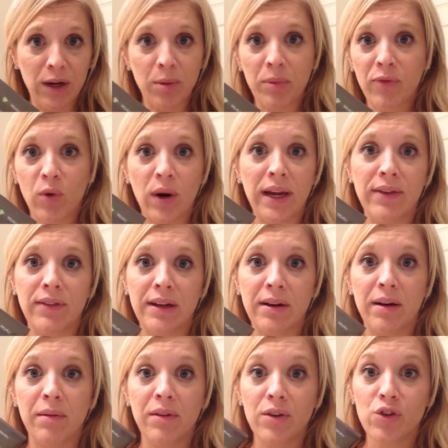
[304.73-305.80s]
year before I
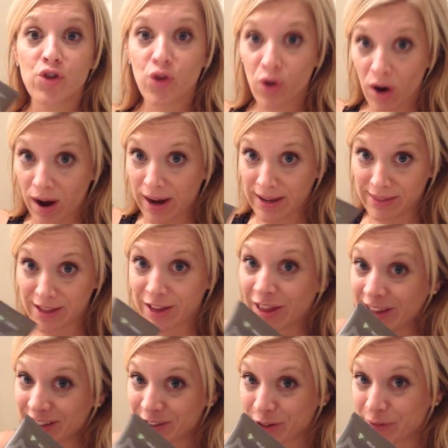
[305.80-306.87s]
even tried the
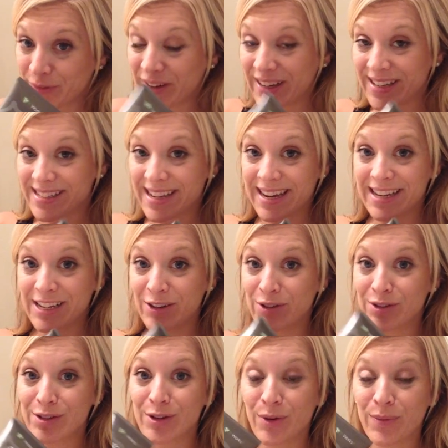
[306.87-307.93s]
cleanser because I had
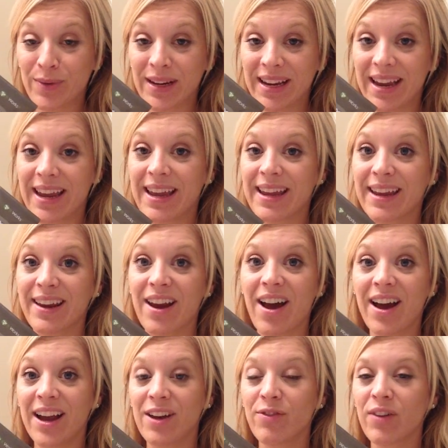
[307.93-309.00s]
used so many, and
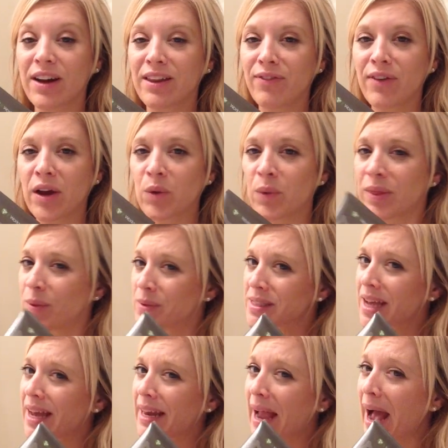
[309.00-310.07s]
I had finally found one that was
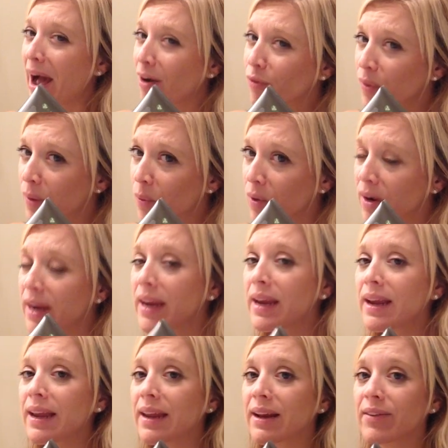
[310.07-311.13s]
kind of halfway
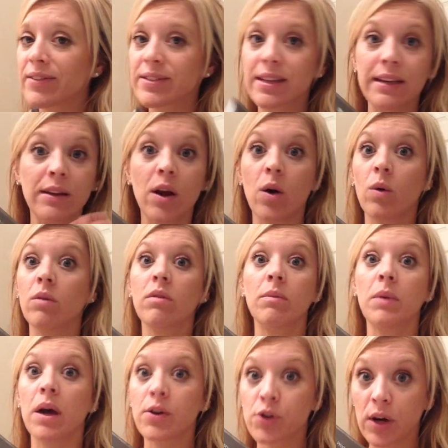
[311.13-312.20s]
working, and I was like, no, I'm
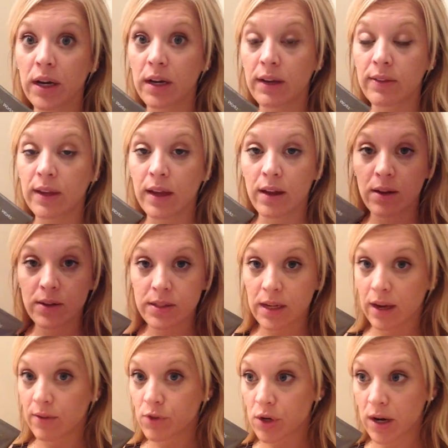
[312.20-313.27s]
not trying anything else. Like,
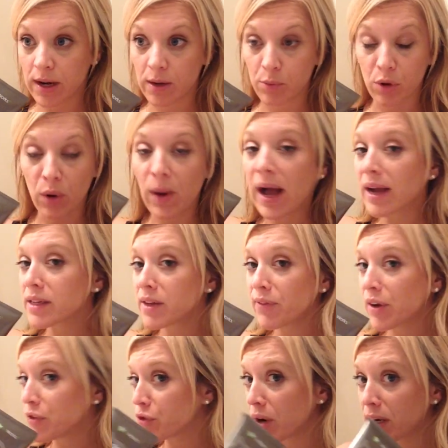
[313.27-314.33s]
I've tried Proactive,
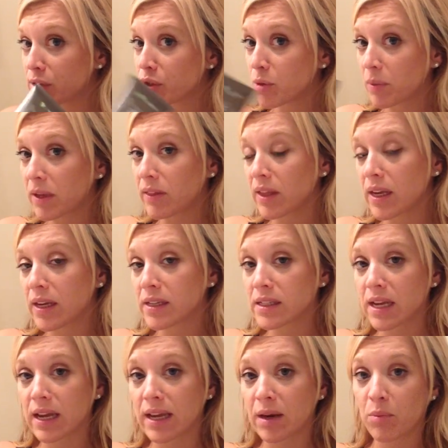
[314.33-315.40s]
I've tried so many things,
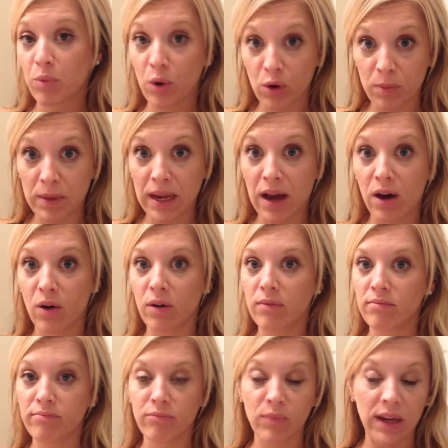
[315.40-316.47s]
and it broke me out
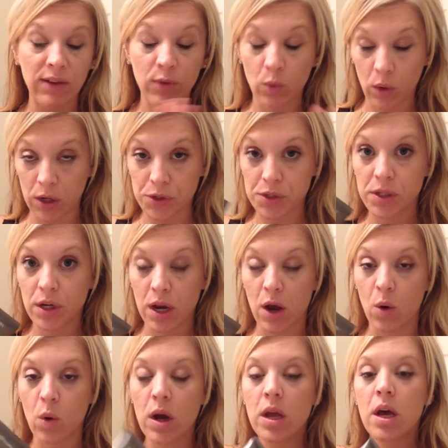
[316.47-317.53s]
even worse. No.
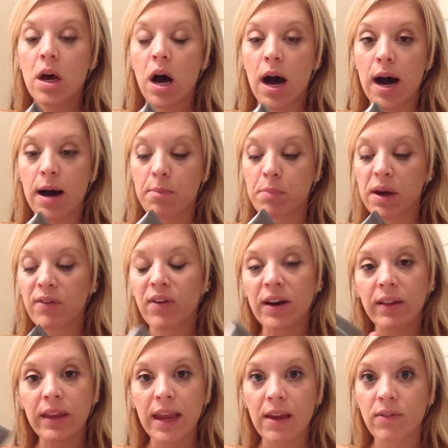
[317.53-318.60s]
But I
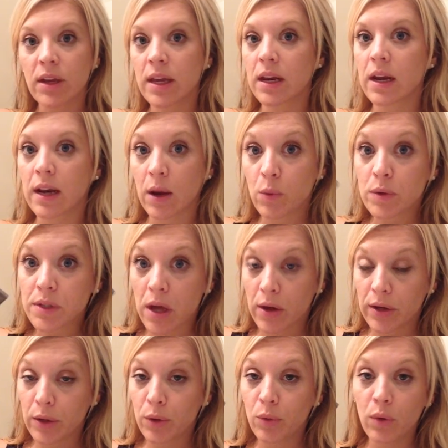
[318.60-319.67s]
finally gave in, and I will tell
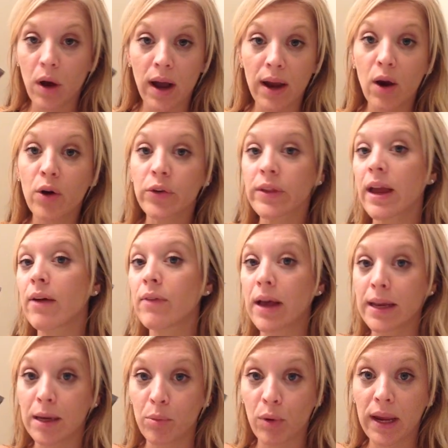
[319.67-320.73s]
you, I hardly have
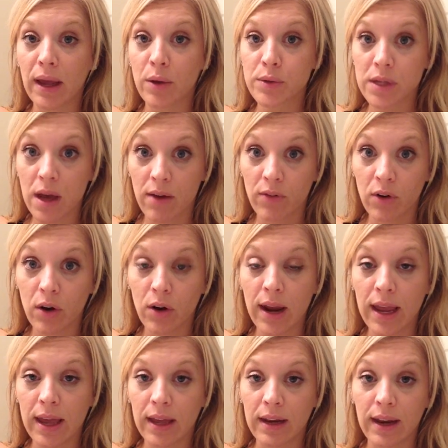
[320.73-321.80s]
any breakouts ever,
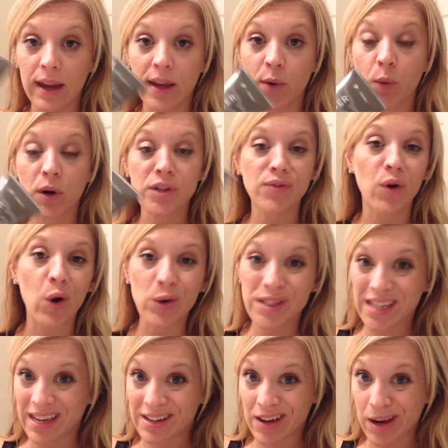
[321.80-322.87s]
and it works for all
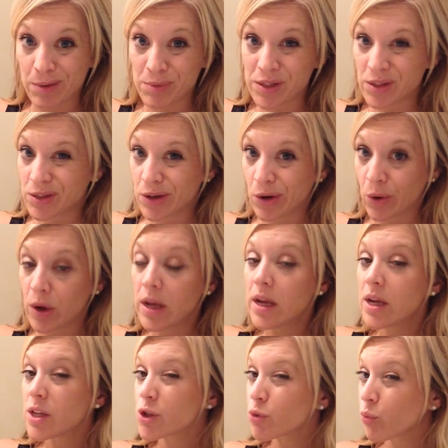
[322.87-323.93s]
skin types. So
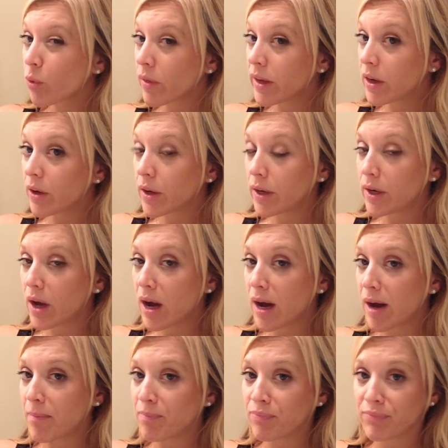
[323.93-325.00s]
it's really good,
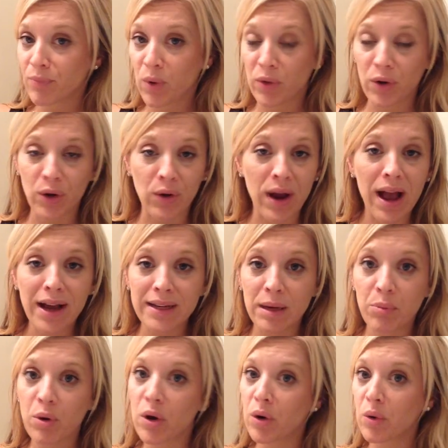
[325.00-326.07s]
whether you're acne
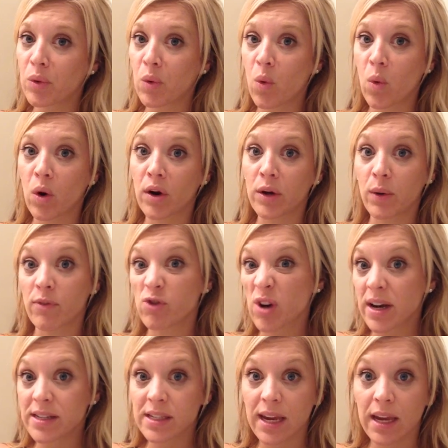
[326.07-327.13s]
prone or you have
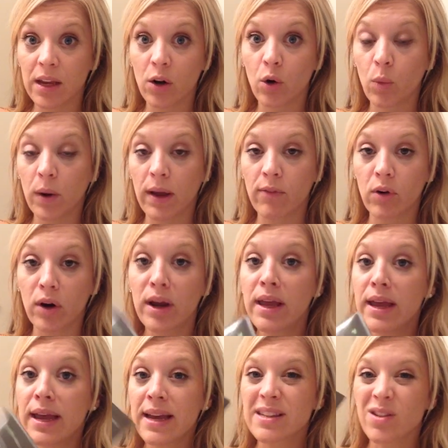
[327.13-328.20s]
dry skin or whatever,
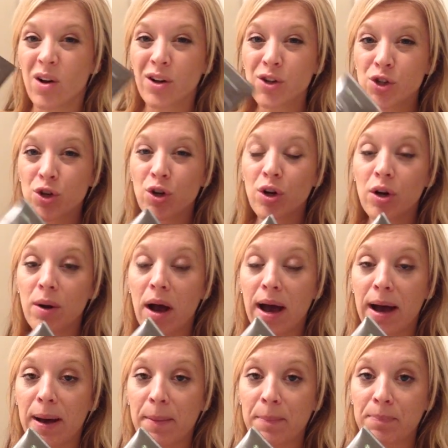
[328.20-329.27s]
as long as your
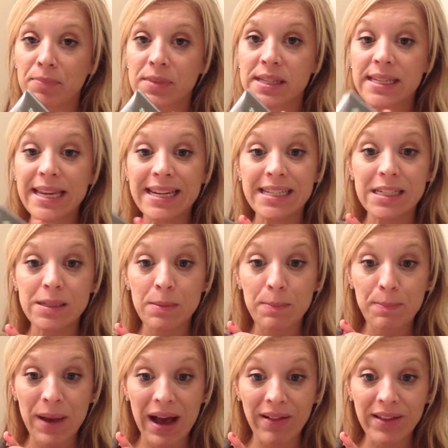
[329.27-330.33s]
skin is
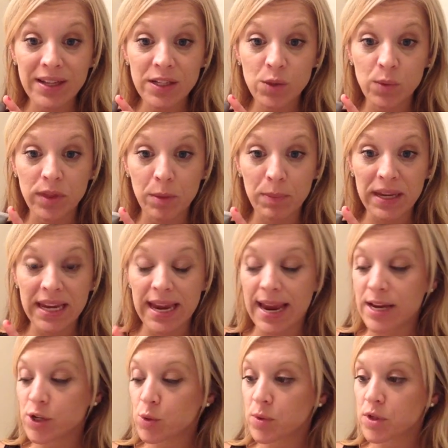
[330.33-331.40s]
balanced with the
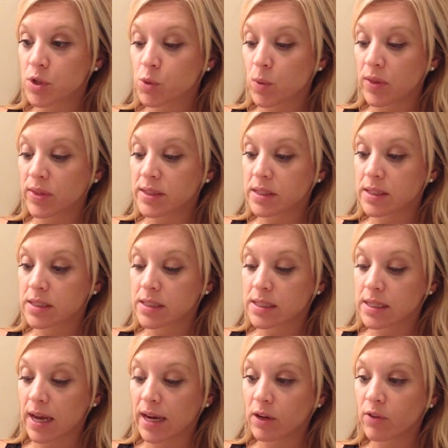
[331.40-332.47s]
pH, which is what this is
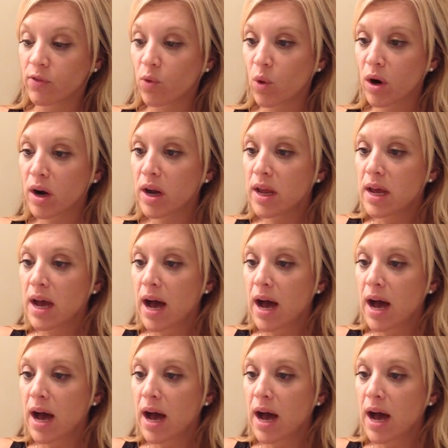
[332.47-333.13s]
designed for,